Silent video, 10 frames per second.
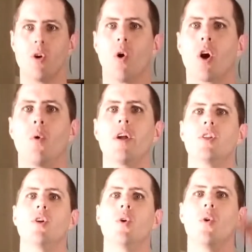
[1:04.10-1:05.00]
you are going
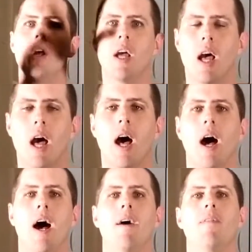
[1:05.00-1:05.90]
to
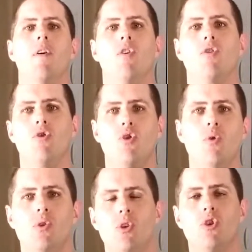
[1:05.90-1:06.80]
uh,
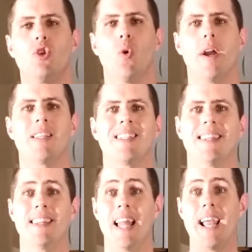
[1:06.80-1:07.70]
use those joints
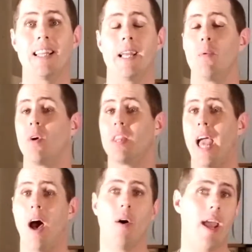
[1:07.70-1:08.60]
lightly
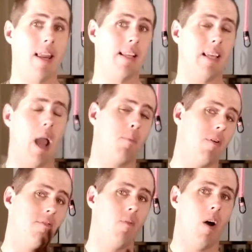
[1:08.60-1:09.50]
without any type
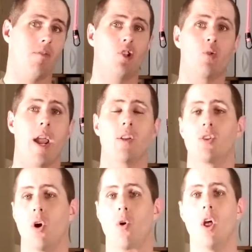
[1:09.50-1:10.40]
of, of strain.
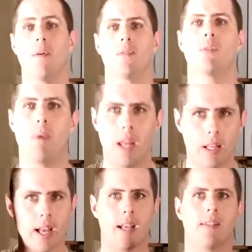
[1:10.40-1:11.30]
So spinning,
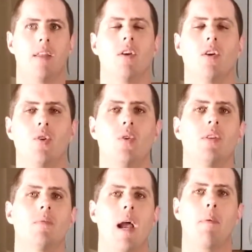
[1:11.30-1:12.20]
like I said, doing
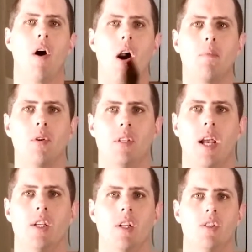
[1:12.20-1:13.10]
some type of arm
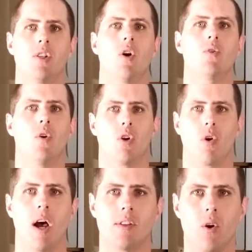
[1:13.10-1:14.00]
rotations, you know, doing
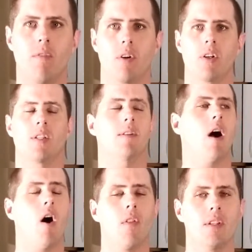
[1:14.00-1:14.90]
crossovers and
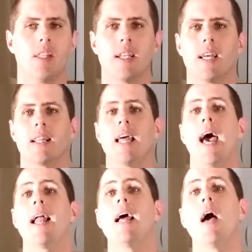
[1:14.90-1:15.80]
all these things like
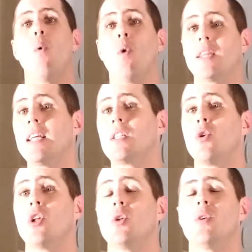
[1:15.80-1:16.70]
that. What that's
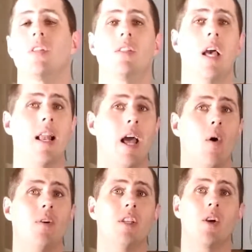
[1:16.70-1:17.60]
going to do is, is not
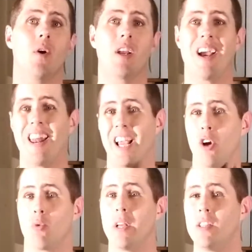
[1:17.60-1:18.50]
only is it going to kind of
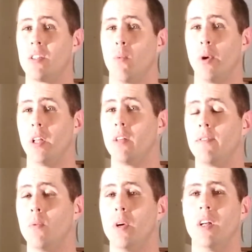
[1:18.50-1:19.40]
like grease the wheel,
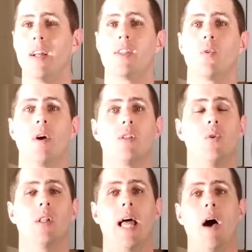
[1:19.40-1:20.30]
if you will, it's going
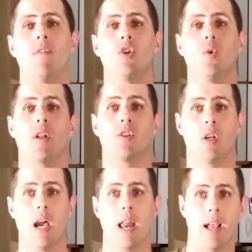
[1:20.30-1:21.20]
to allow the joints
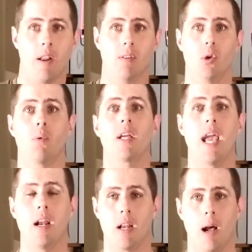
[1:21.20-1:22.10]
to kind of get
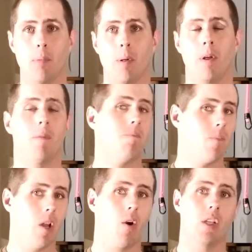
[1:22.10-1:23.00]
lubricated up,
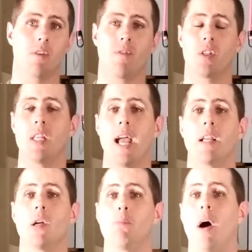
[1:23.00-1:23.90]
you know, because if you're
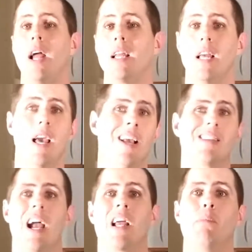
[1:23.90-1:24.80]
stagnant, your body is
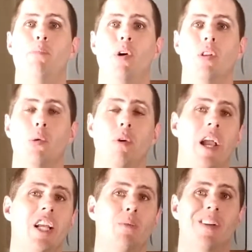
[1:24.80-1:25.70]
not going to put
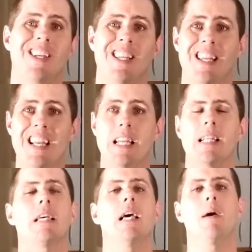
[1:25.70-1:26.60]
lubrication where it doesn't need
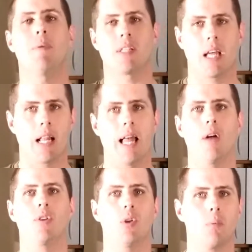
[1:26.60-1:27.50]
it, but it's going to
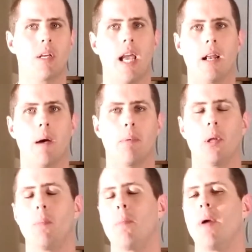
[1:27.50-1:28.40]
allow it to lubricate up a
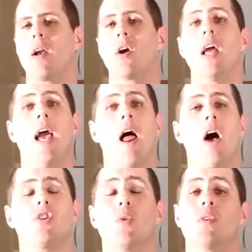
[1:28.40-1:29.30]
little bit better. And
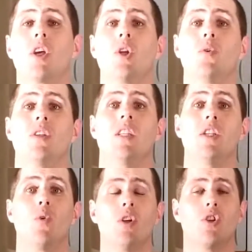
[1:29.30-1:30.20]
also what it's going to do is, is
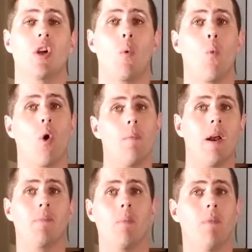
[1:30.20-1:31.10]
it's going to start
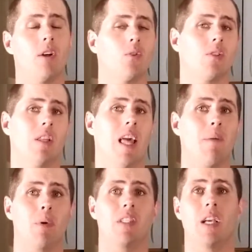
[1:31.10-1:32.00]
warming up the muscles in
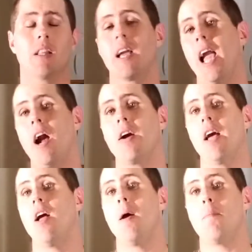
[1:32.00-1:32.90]
that particular
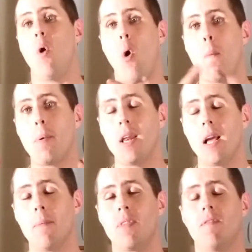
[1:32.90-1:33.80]
area,
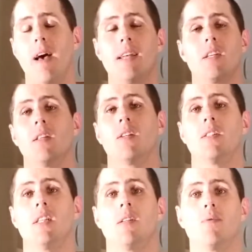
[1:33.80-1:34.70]
opening up the vascular
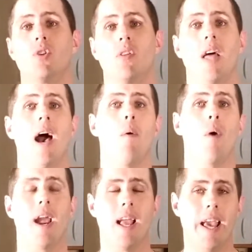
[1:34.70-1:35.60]
system, so that
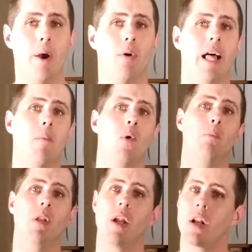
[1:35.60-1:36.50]
way it will allow more
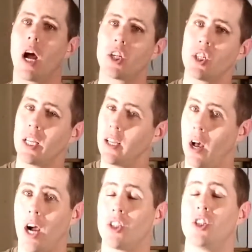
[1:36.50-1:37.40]
blood and oxygen,
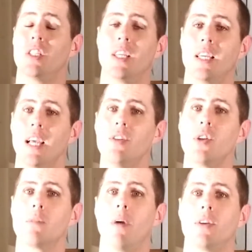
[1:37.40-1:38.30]
oxygen to get
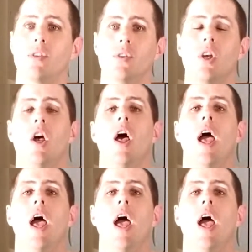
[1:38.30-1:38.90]
to those muscles,